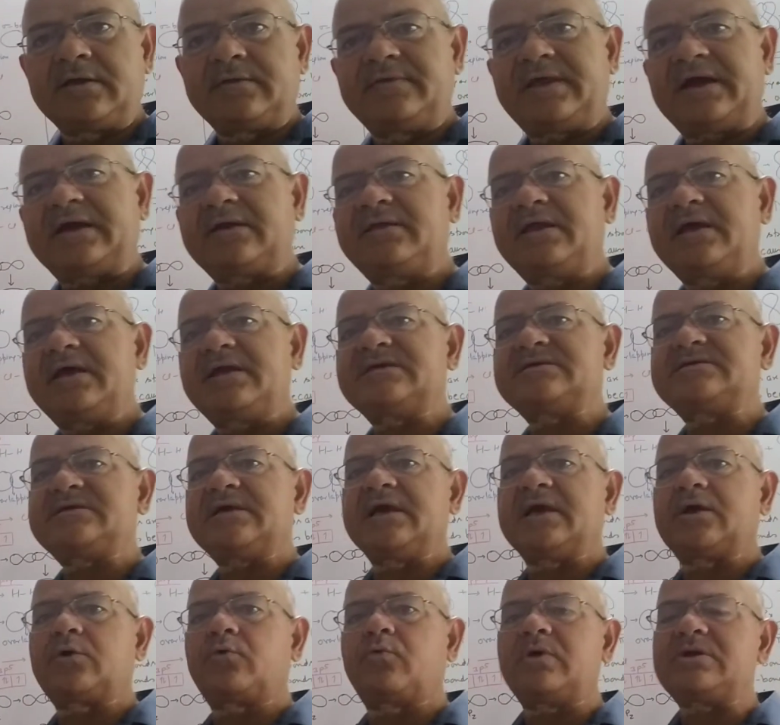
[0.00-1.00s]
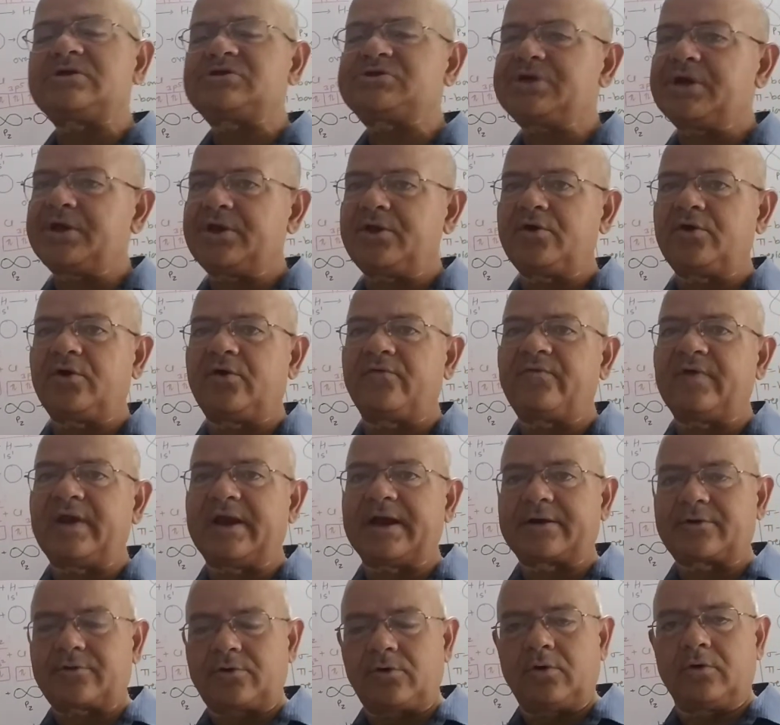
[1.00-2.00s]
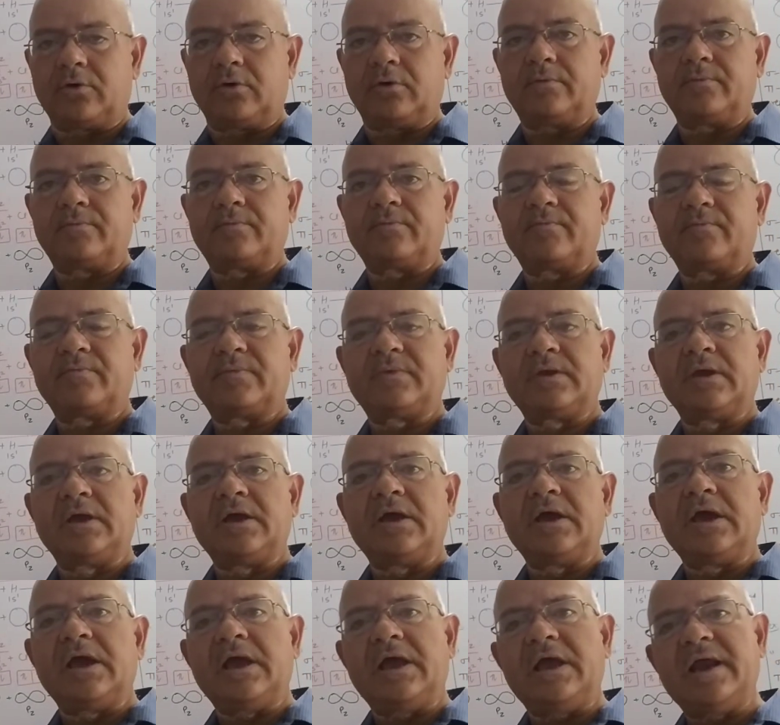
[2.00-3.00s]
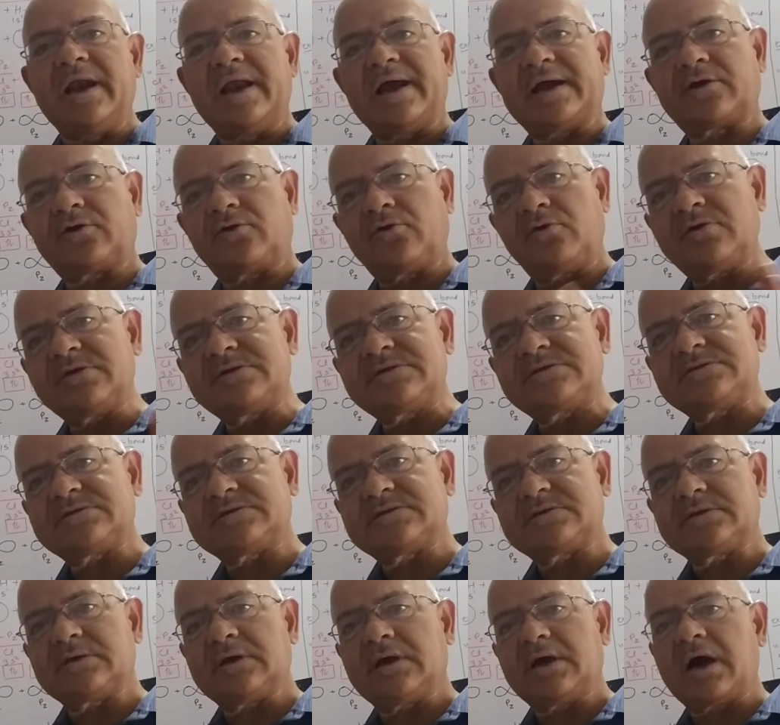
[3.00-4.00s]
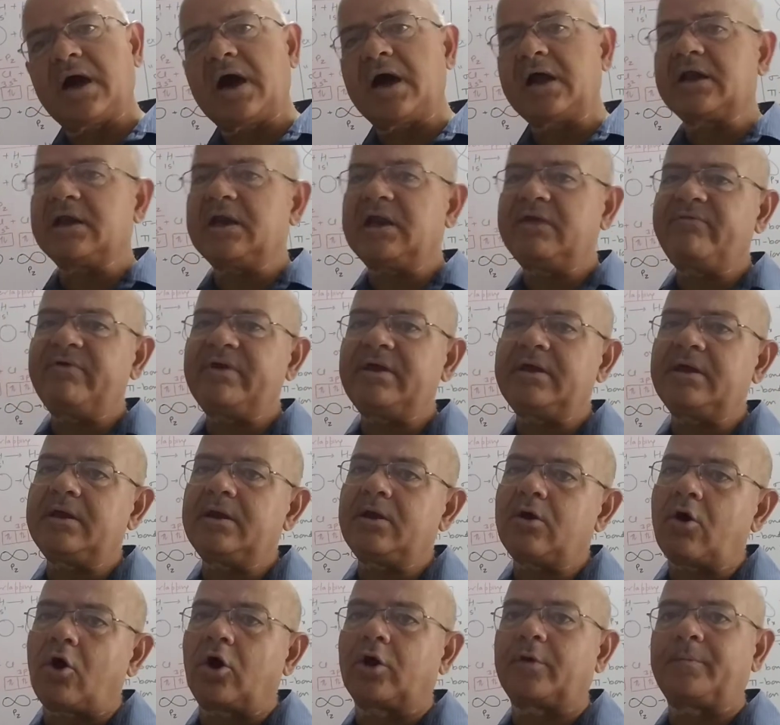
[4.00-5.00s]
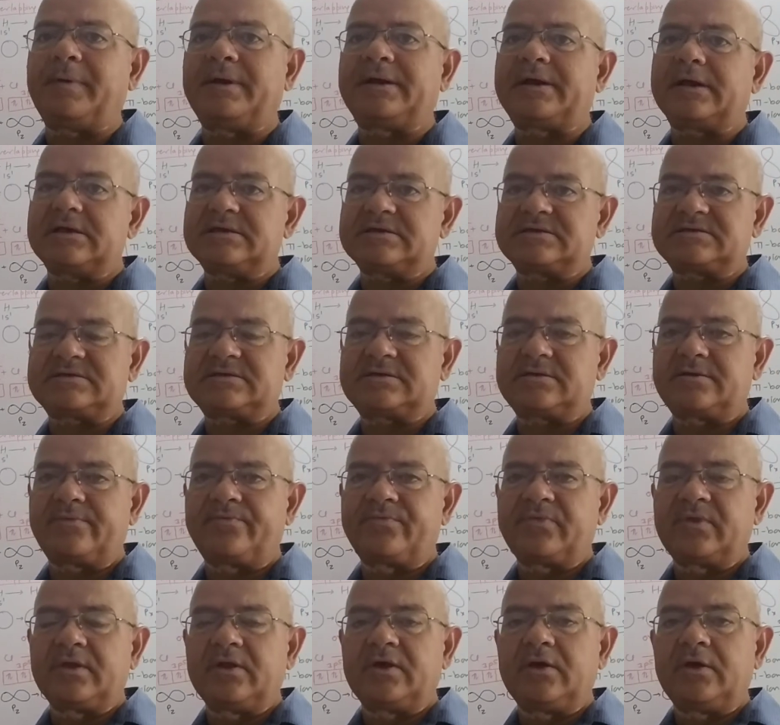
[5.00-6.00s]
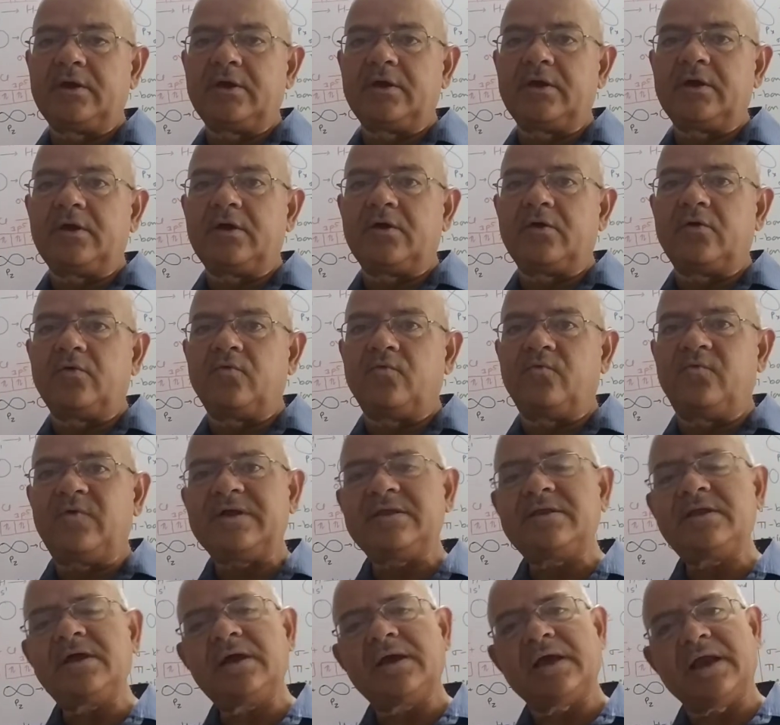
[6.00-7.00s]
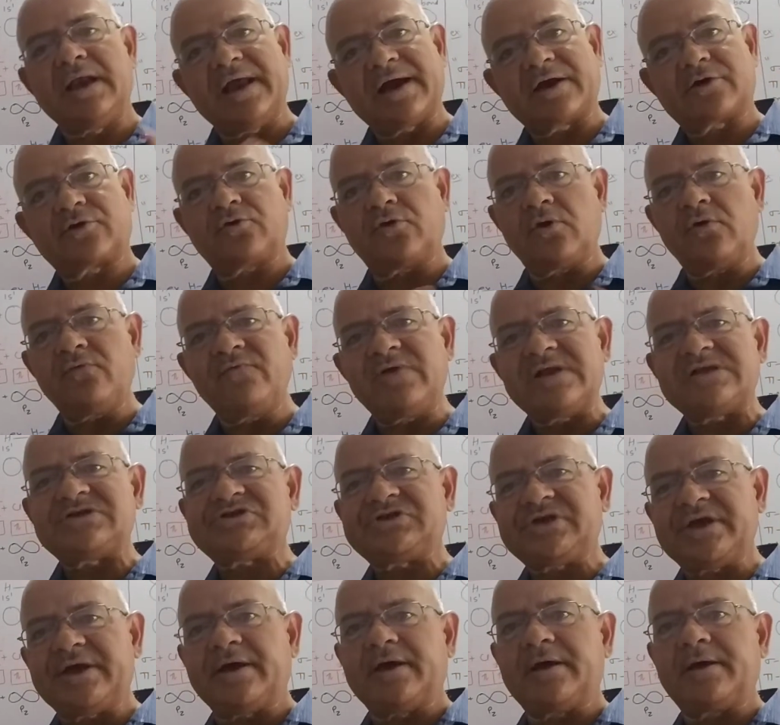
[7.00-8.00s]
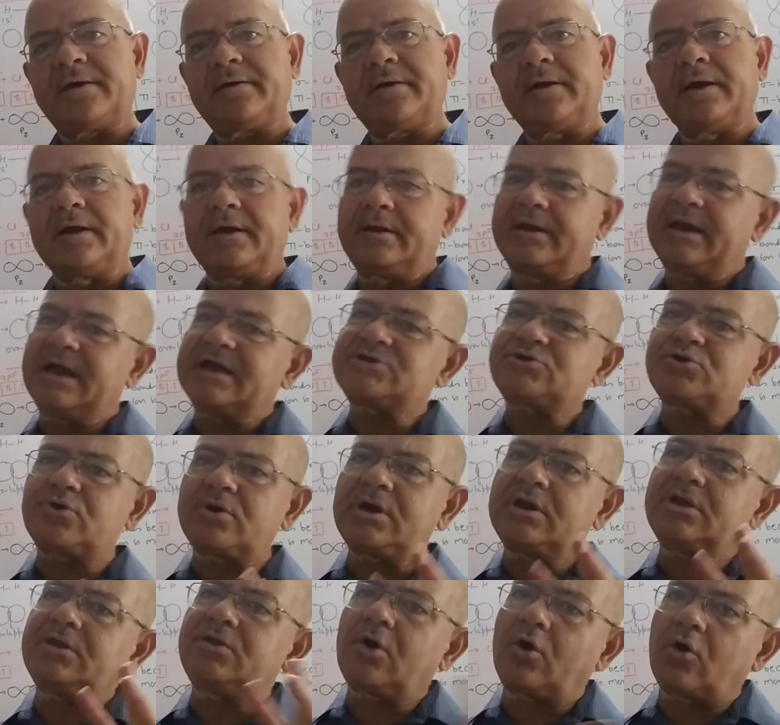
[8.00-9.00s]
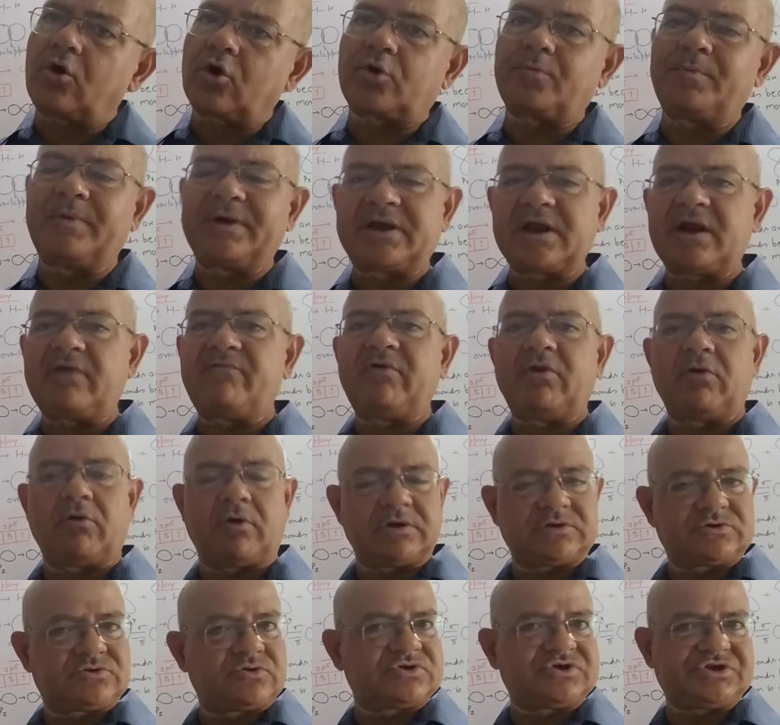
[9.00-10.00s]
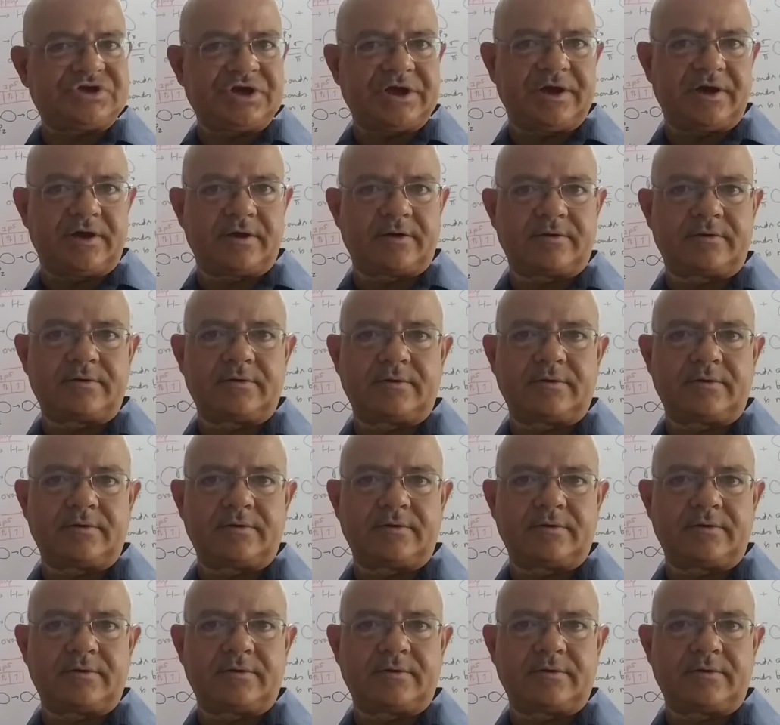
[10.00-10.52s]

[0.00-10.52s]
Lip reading: that there is a equal sharing of electron. Electrons are living in orbitals. When the electron will share, naturally the orbital will also share.